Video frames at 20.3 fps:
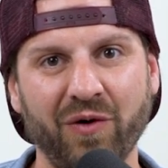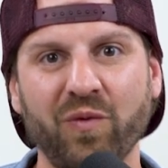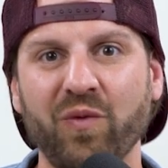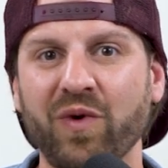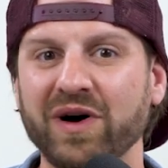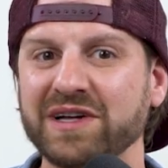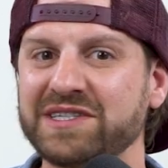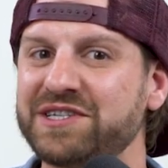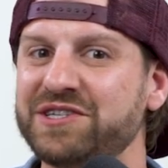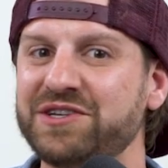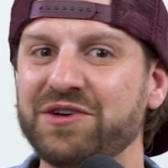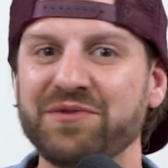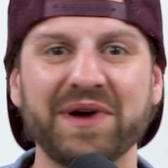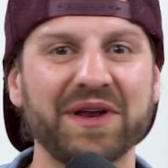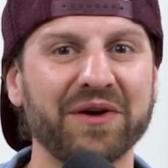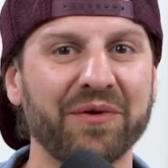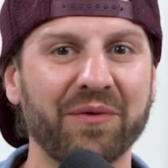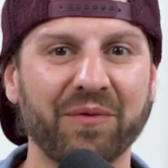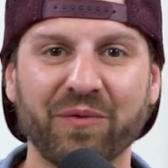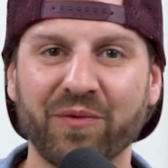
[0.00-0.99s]
what's
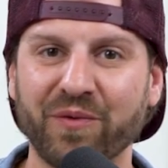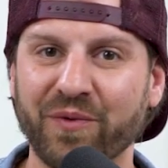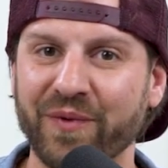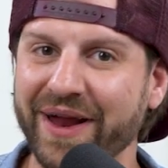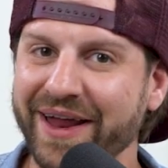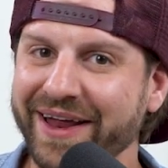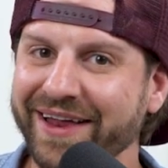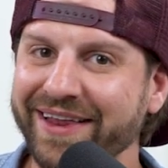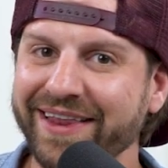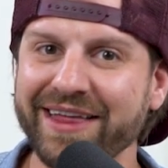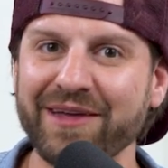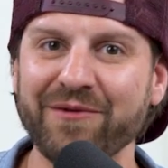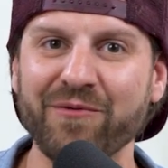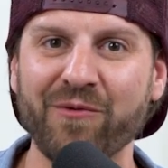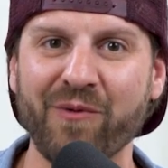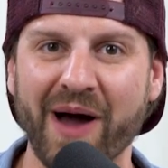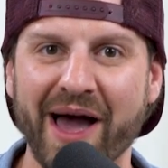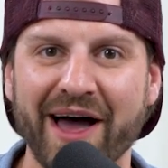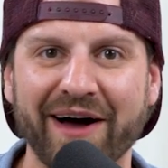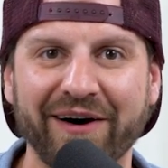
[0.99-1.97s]
doing really
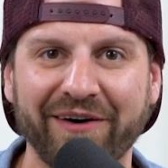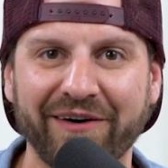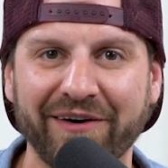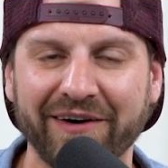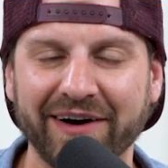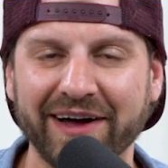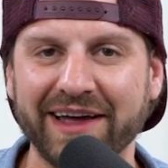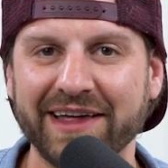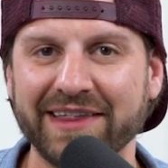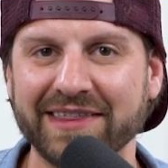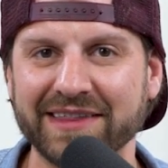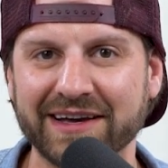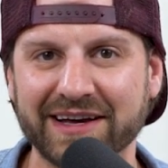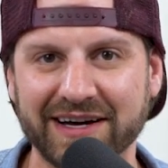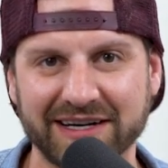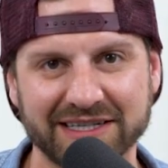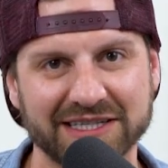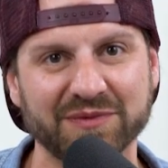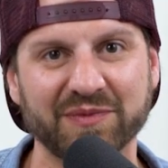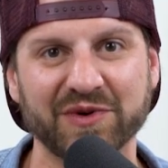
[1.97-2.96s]
well in the
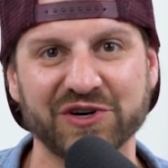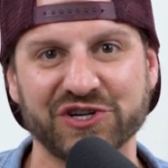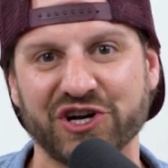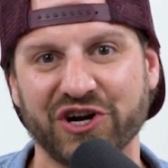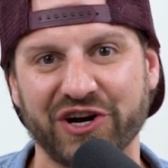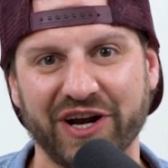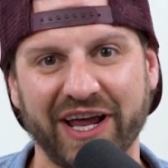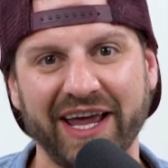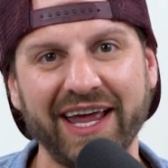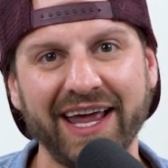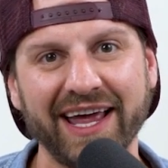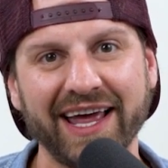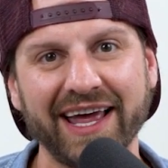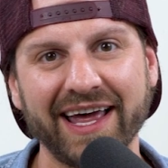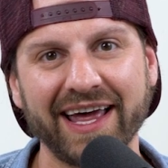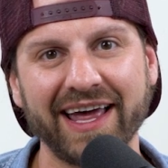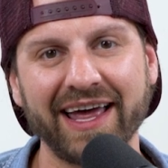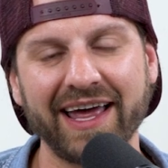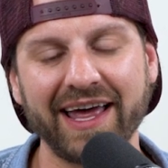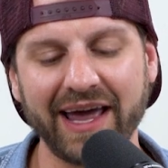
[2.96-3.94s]
customer journey,
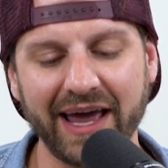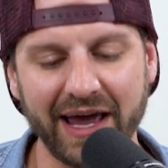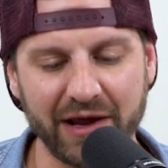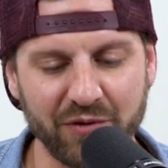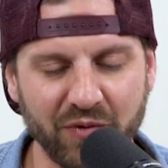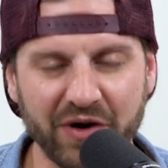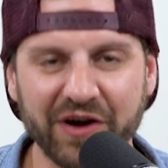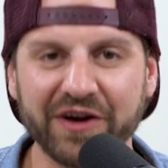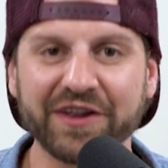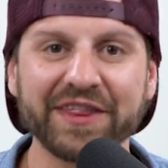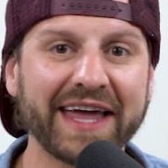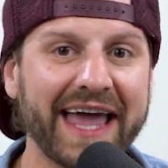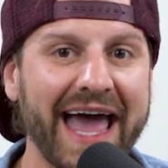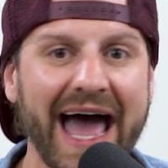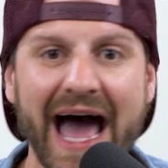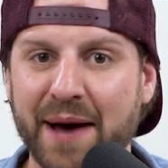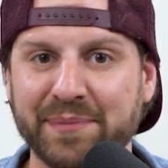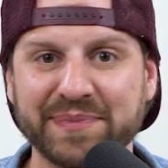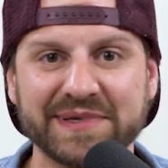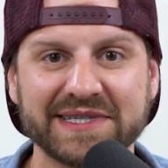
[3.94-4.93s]
and where are the
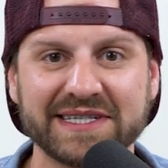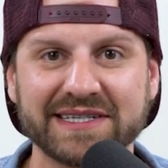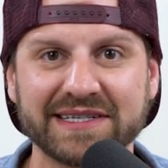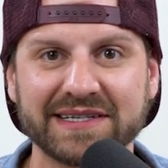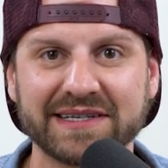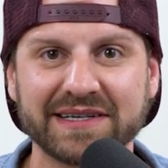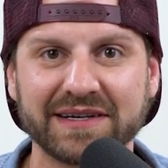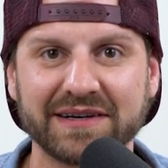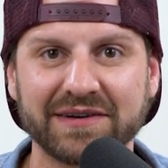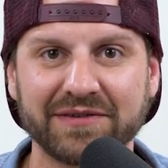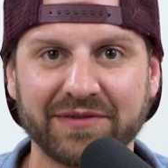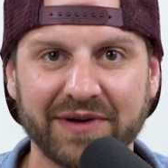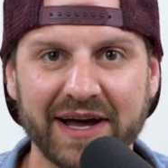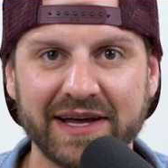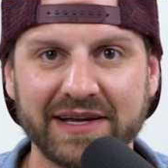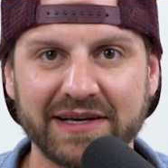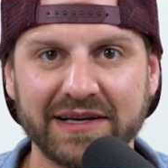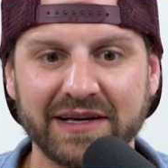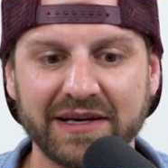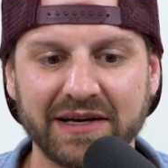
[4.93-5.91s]
gaps,
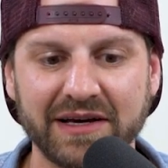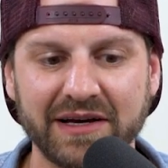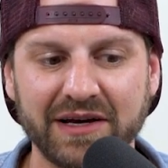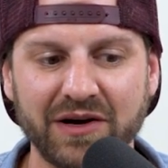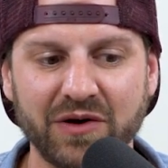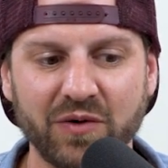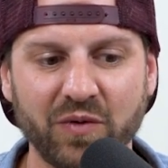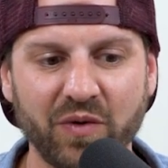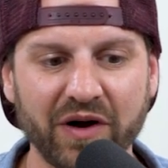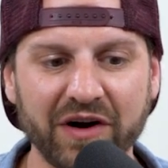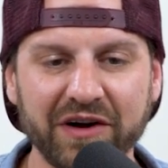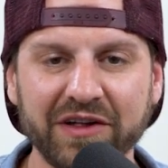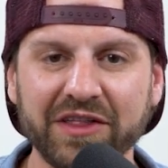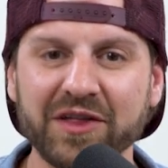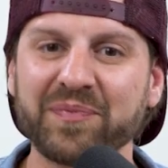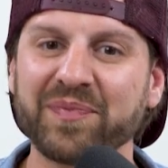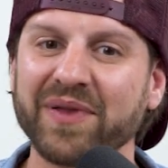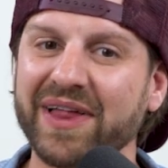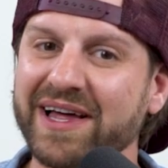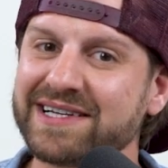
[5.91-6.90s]
right? Where are
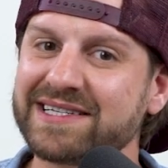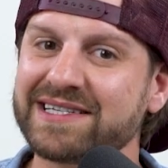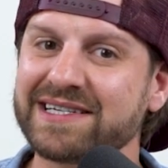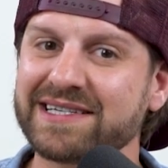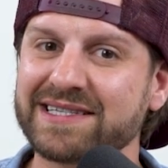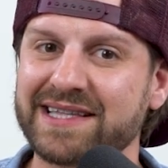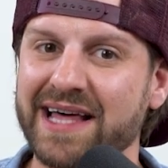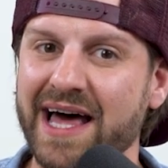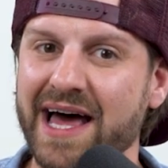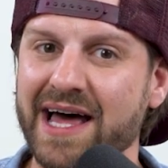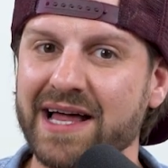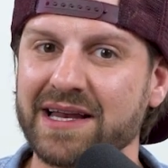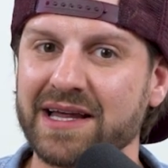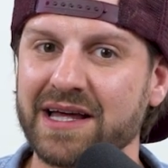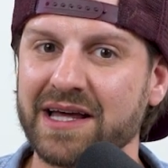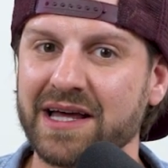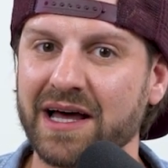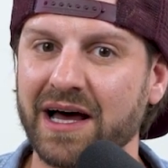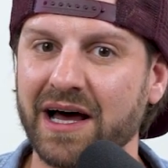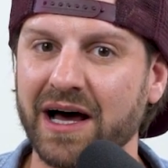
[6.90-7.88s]
the places that
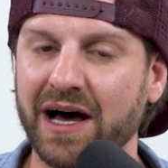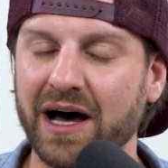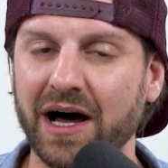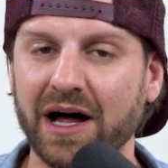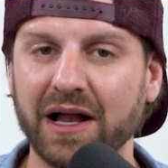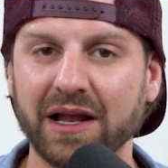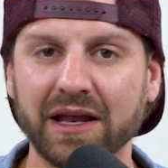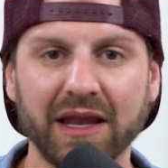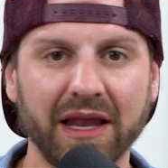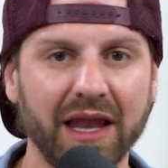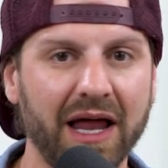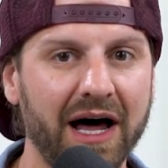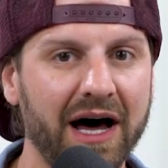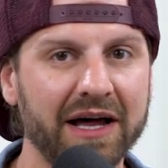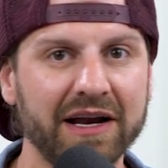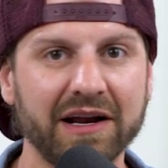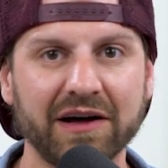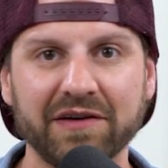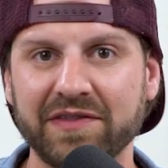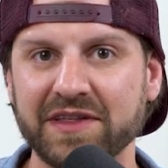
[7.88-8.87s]
a
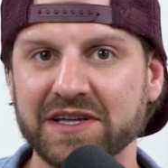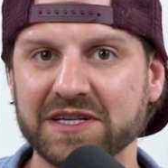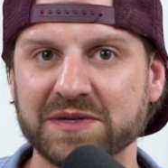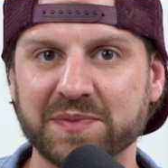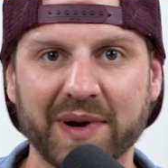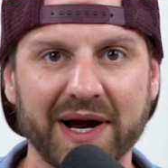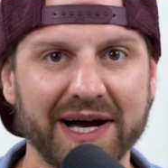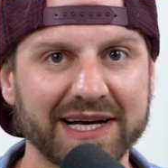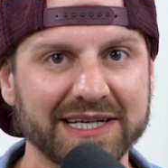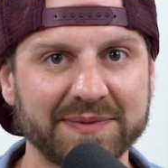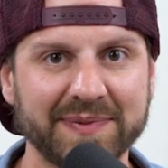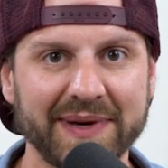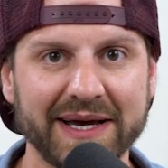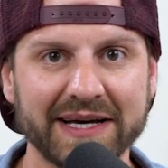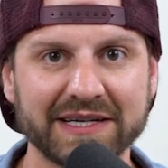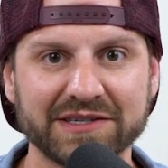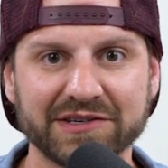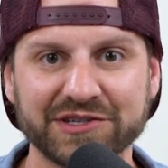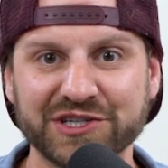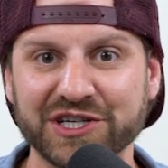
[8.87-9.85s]
lot of these
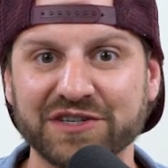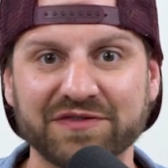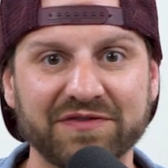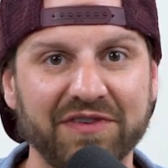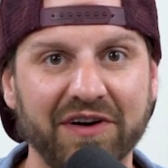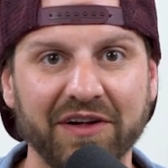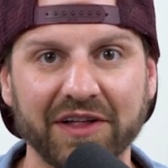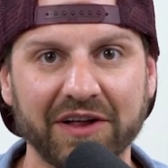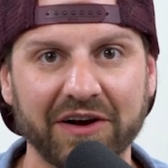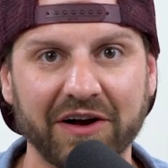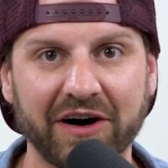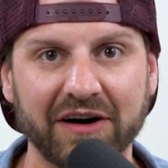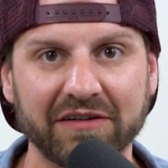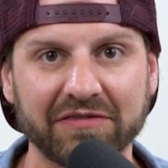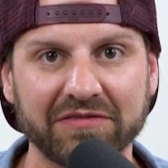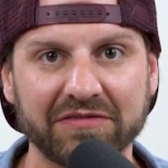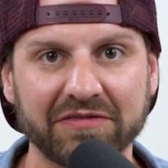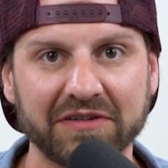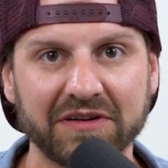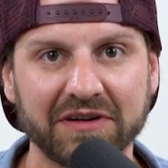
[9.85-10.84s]
prospects are just falling
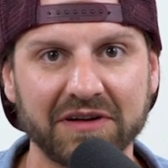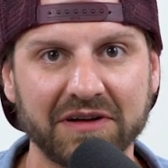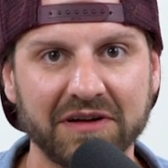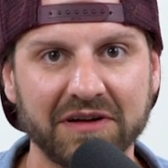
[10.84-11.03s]
off,